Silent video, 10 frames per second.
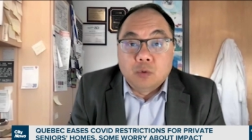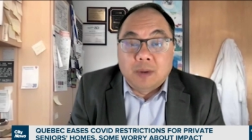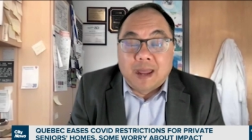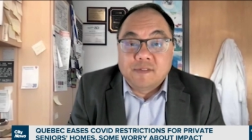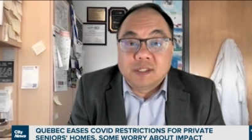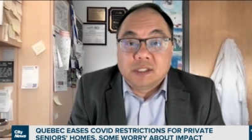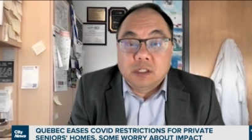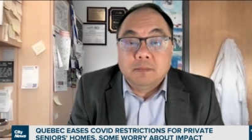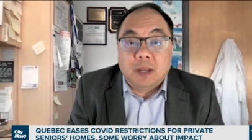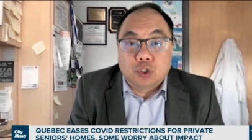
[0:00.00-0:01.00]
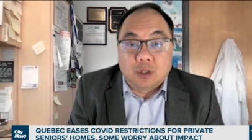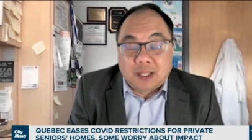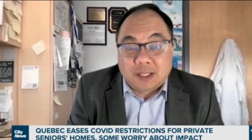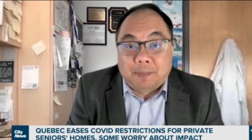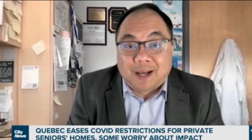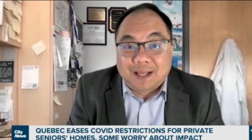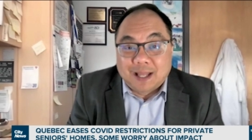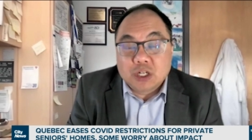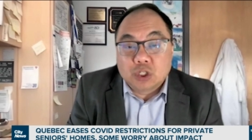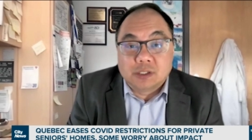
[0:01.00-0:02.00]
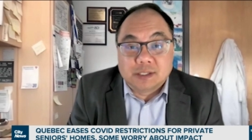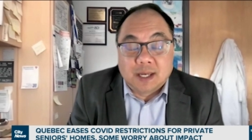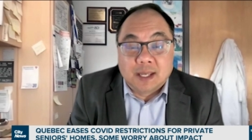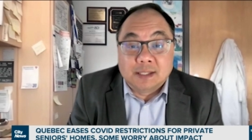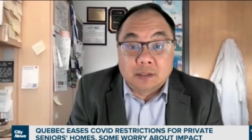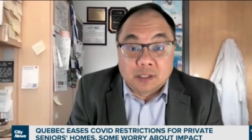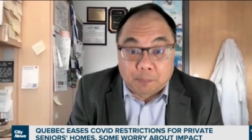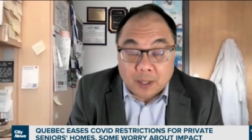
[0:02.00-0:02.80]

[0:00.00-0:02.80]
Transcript: We have to still make sure that the biological science is,